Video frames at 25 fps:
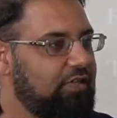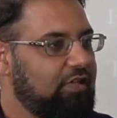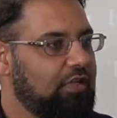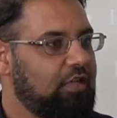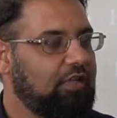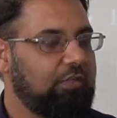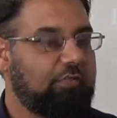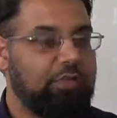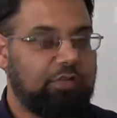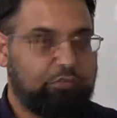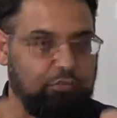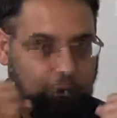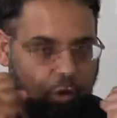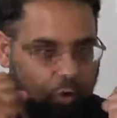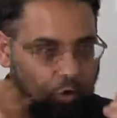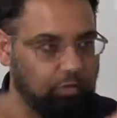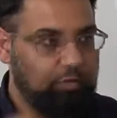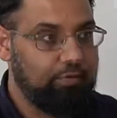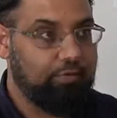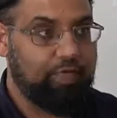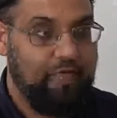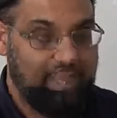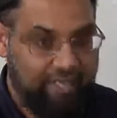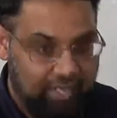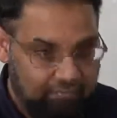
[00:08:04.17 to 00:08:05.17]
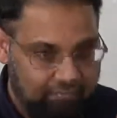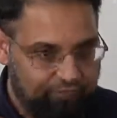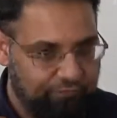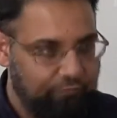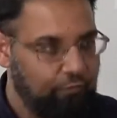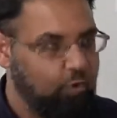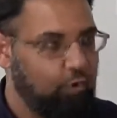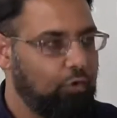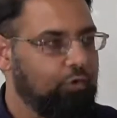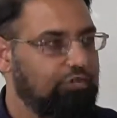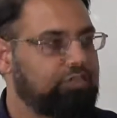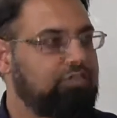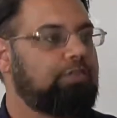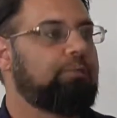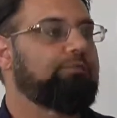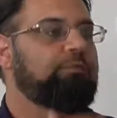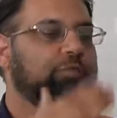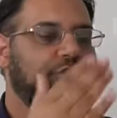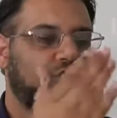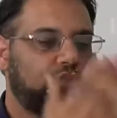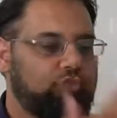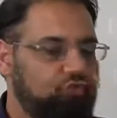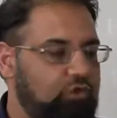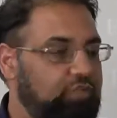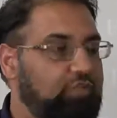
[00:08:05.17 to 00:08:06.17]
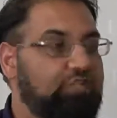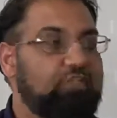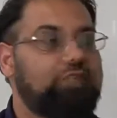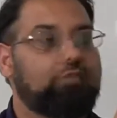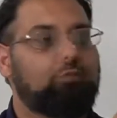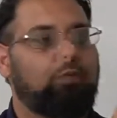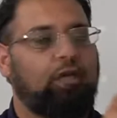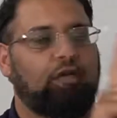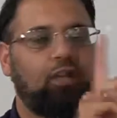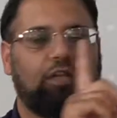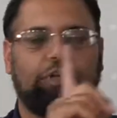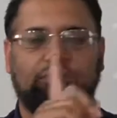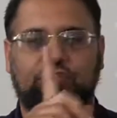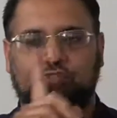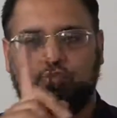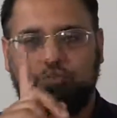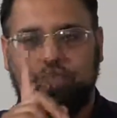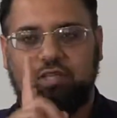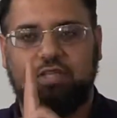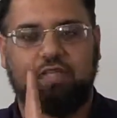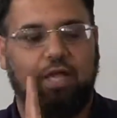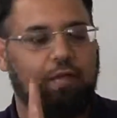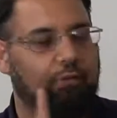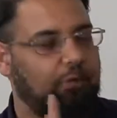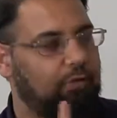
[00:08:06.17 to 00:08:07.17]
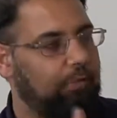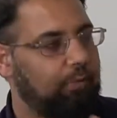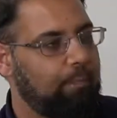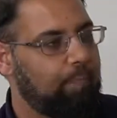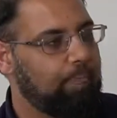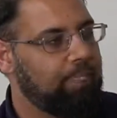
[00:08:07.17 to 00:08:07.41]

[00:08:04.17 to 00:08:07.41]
if we told them in force, this is why I love street dawah.